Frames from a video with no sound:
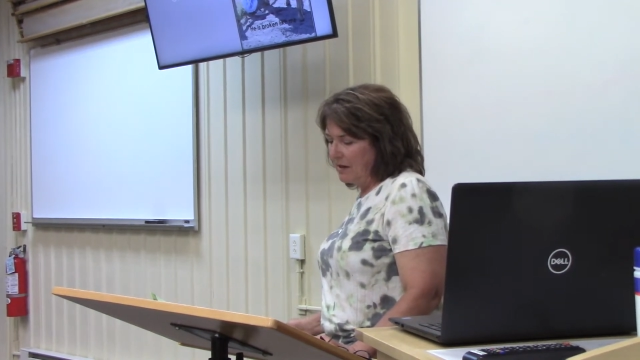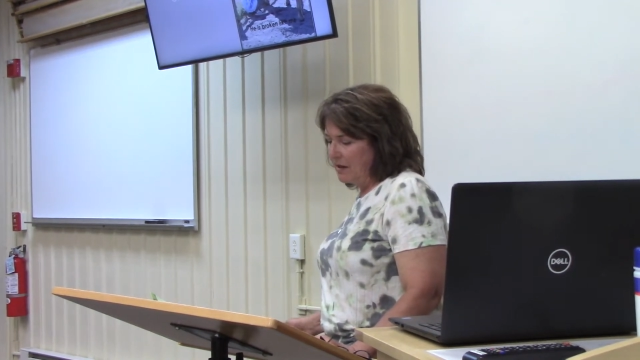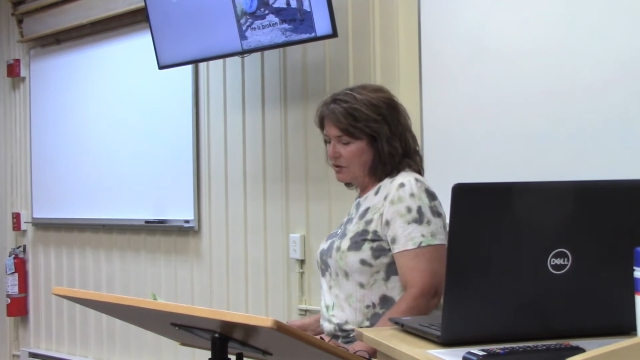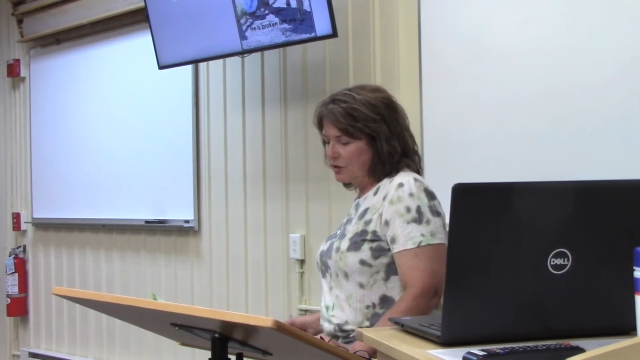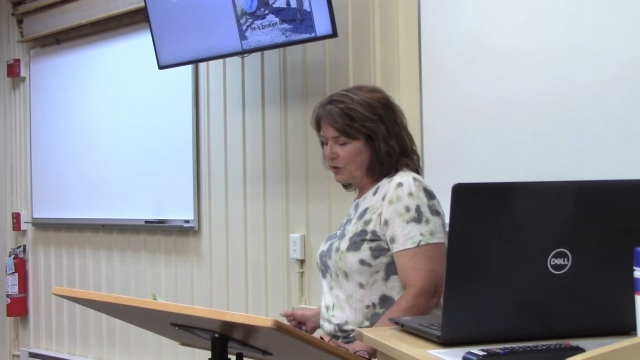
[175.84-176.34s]

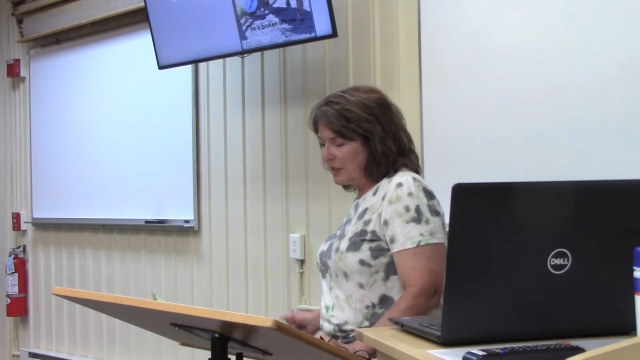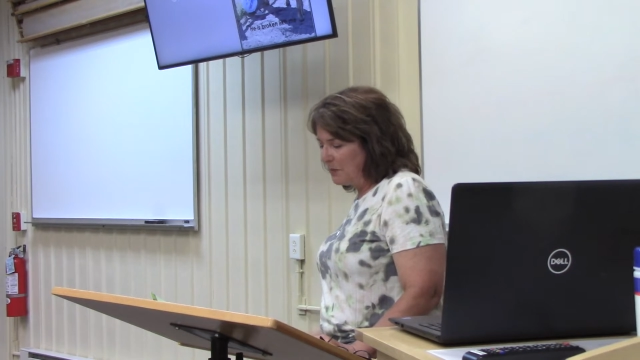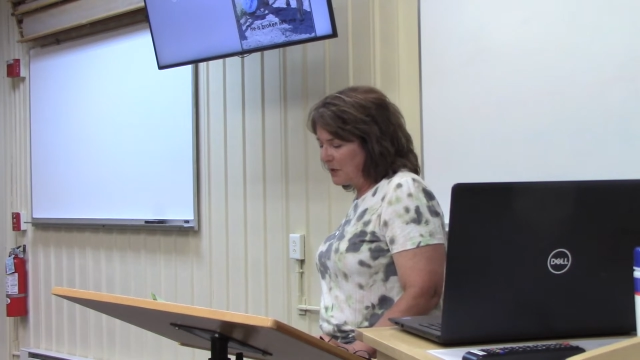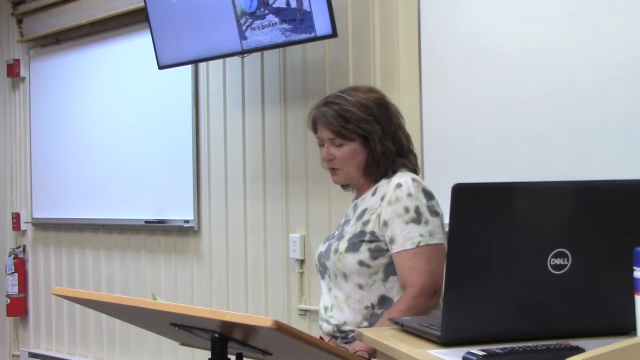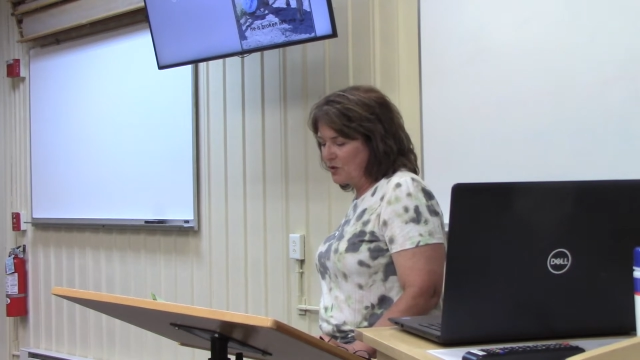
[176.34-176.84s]
She'll keep
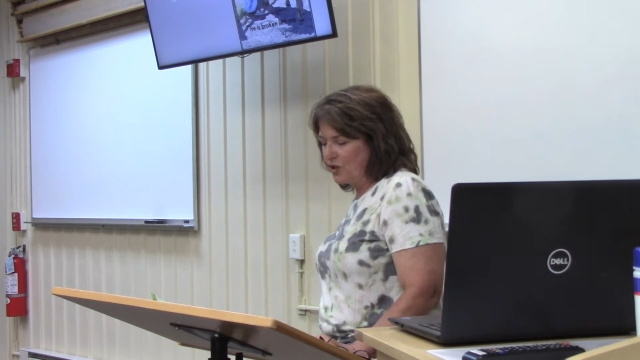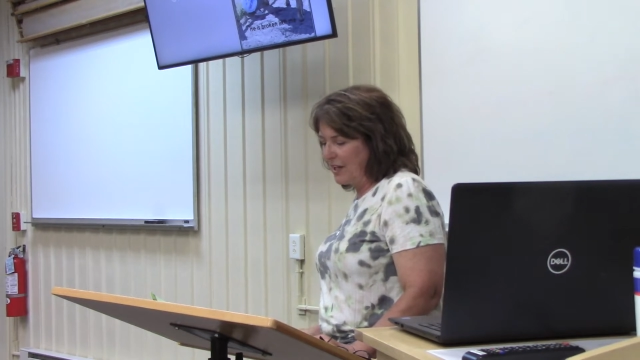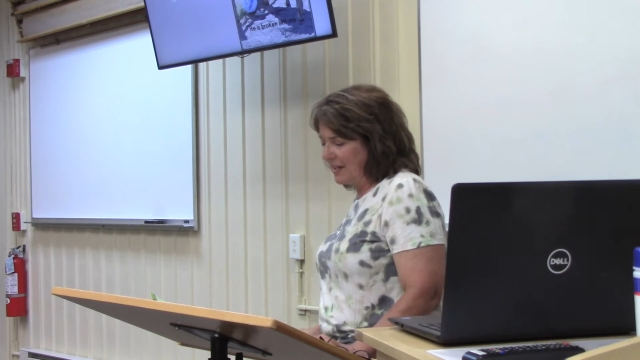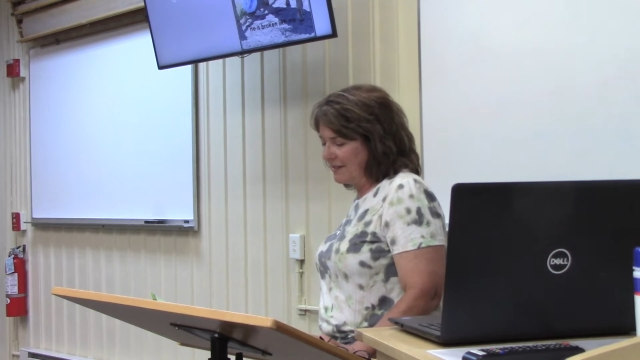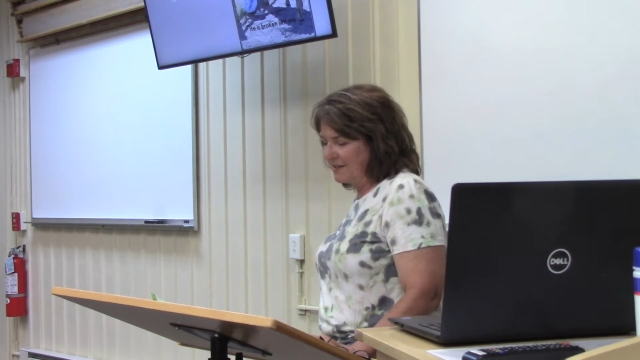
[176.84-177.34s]
those
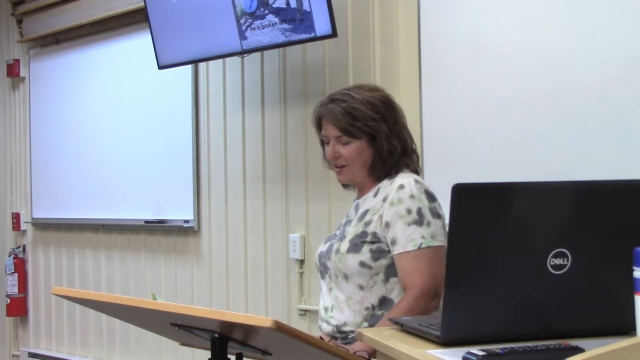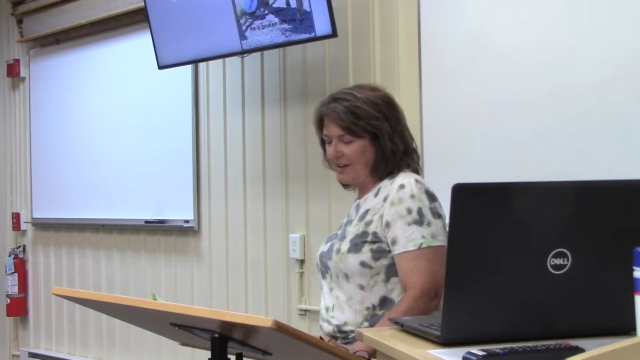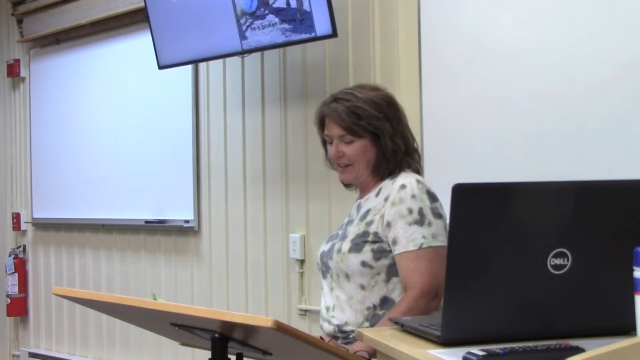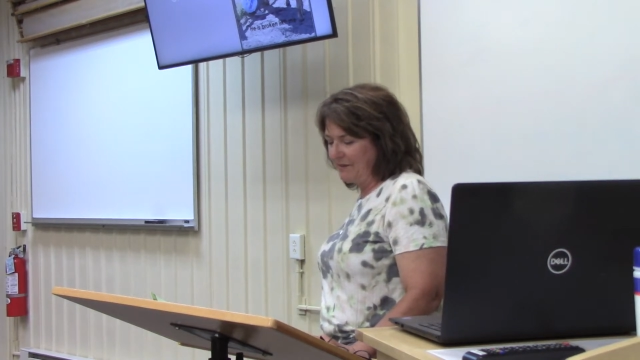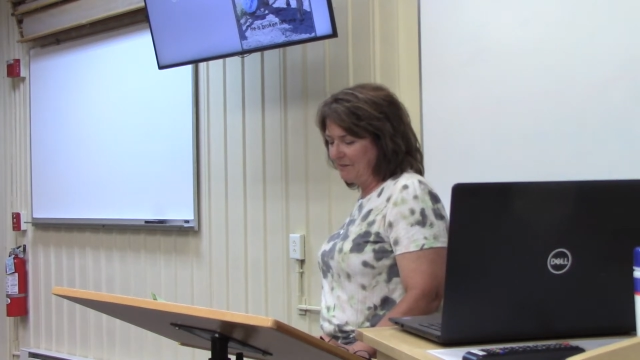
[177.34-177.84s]
chains on,